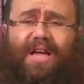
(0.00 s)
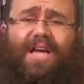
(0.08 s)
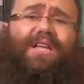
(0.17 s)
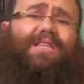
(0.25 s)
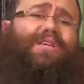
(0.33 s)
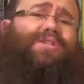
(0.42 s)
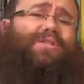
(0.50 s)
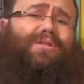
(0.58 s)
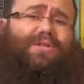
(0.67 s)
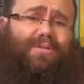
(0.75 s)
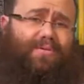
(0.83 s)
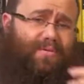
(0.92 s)
in
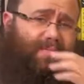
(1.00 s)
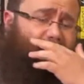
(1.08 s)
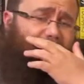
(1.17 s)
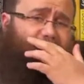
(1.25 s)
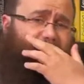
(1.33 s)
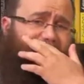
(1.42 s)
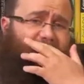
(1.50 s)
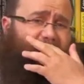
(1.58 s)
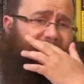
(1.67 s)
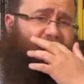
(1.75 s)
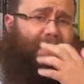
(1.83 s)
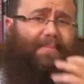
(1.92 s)
addition to
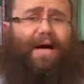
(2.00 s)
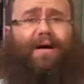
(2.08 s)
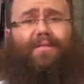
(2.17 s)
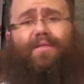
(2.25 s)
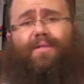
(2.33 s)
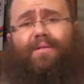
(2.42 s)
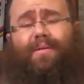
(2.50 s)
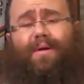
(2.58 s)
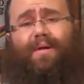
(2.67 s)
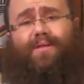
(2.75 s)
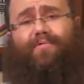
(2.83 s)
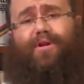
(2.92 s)
thinking about
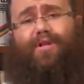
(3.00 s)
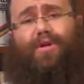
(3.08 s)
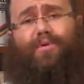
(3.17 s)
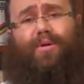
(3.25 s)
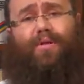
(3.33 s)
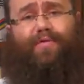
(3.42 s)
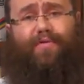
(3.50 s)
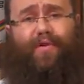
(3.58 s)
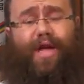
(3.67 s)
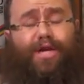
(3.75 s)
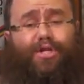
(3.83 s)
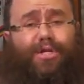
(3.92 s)
the renewal of
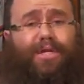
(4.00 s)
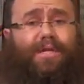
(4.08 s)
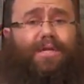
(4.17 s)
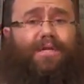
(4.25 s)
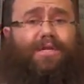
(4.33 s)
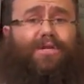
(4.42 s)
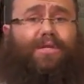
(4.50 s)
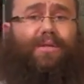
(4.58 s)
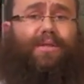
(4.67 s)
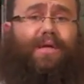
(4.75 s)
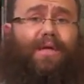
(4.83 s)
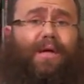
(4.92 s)
creation, in addition to
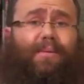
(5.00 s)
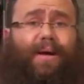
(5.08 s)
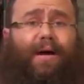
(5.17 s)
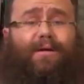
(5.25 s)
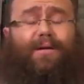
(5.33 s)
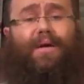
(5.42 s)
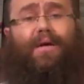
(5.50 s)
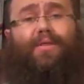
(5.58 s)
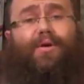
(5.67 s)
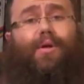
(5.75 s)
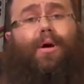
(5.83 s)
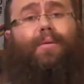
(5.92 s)
thinking about
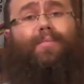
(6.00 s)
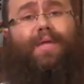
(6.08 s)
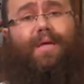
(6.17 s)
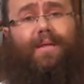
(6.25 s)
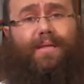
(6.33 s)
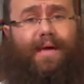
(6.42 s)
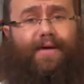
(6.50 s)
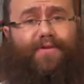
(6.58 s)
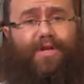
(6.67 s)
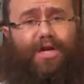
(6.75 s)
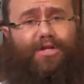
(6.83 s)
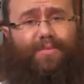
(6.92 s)
the Yom Din, the Day of
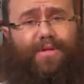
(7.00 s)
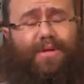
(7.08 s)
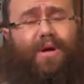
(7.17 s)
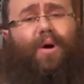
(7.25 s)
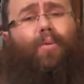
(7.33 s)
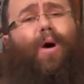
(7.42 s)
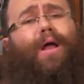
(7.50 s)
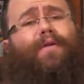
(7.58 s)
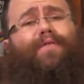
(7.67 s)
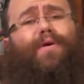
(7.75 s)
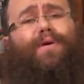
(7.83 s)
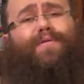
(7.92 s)
Judgment, why
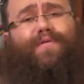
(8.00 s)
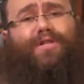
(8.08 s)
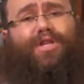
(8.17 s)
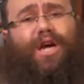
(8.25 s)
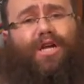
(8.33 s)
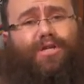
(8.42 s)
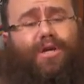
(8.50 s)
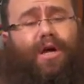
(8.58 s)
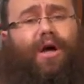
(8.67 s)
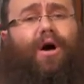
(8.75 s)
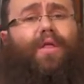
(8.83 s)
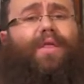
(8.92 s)
not focus for a change
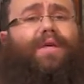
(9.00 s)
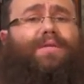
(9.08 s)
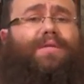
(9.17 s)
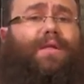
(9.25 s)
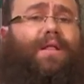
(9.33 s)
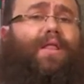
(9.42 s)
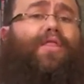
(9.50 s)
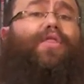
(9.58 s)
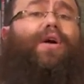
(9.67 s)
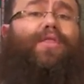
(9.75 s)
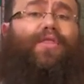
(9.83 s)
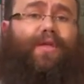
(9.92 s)
on this
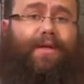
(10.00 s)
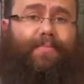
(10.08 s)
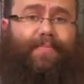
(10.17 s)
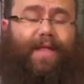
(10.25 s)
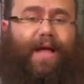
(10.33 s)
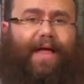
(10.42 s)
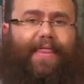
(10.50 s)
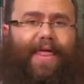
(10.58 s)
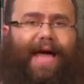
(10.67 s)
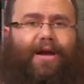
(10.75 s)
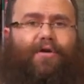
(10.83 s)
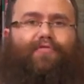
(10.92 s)
third theme,
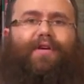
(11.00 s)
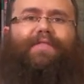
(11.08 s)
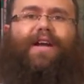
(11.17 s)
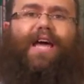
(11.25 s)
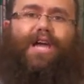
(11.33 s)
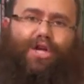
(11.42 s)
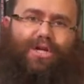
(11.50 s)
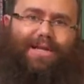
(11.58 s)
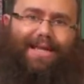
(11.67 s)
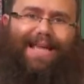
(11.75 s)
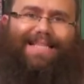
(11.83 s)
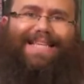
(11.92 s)
that of revelation?
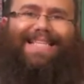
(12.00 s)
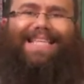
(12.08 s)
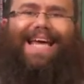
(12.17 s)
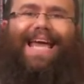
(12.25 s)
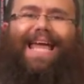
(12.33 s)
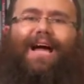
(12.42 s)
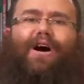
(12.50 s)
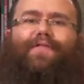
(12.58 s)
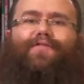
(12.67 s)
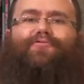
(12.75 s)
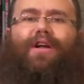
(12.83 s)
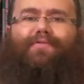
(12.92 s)
It's a day
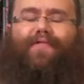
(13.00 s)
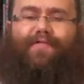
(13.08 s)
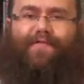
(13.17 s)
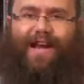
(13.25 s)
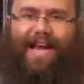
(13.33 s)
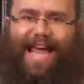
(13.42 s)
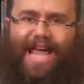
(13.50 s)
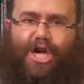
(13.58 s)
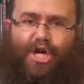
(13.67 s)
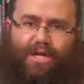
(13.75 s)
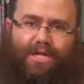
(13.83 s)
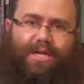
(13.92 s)
of great
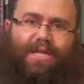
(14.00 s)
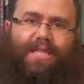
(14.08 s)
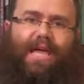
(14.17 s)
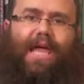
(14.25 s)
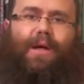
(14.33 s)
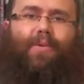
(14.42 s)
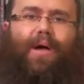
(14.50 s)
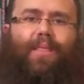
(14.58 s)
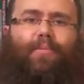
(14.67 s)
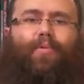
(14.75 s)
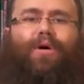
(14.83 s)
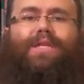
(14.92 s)
revelation, a day
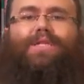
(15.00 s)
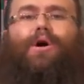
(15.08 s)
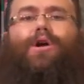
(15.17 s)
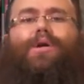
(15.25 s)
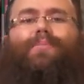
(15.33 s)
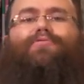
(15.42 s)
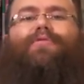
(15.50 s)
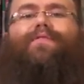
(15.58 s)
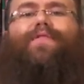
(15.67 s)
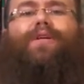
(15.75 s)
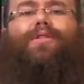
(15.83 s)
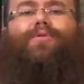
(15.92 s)
when what is going to be
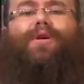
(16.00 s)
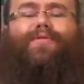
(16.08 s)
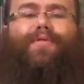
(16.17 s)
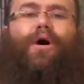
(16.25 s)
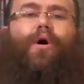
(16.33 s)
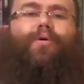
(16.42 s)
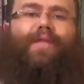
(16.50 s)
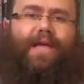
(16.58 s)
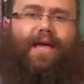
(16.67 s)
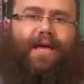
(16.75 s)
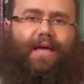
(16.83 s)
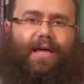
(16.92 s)
revealed to us for the whole
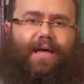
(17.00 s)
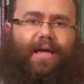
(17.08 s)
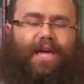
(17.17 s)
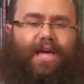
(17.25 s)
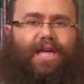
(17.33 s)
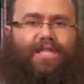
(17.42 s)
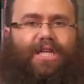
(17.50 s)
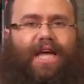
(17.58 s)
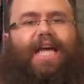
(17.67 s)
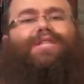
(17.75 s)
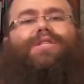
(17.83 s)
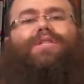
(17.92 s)
year is in
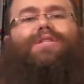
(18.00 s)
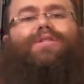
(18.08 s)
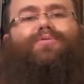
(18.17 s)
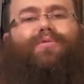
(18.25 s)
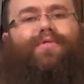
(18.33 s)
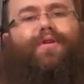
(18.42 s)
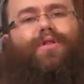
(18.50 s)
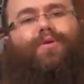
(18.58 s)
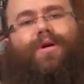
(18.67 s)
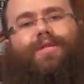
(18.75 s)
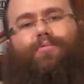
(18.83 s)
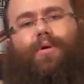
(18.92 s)
essence revealed
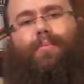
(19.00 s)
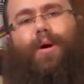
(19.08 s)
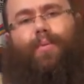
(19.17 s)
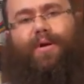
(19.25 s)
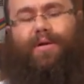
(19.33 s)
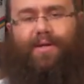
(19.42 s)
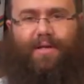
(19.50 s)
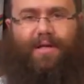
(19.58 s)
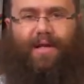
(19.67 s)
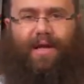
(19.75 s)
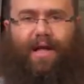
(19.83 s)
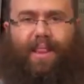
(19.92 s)
to us in one moment.
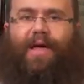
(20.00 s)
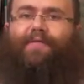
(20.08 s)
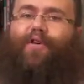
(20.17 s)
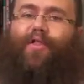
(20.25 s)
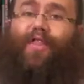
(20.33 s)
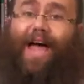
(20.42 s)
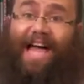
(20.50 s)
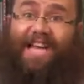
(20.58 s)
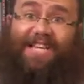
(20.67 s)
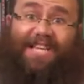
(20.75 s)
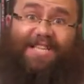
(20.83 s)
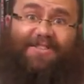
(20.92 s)
And therefore
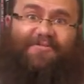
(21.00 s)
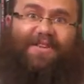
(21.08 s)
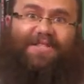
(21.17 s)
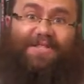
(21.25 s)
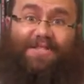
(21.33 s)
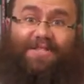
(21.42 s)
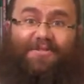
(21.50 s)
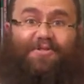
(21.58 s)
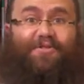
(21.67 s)
that is a reason to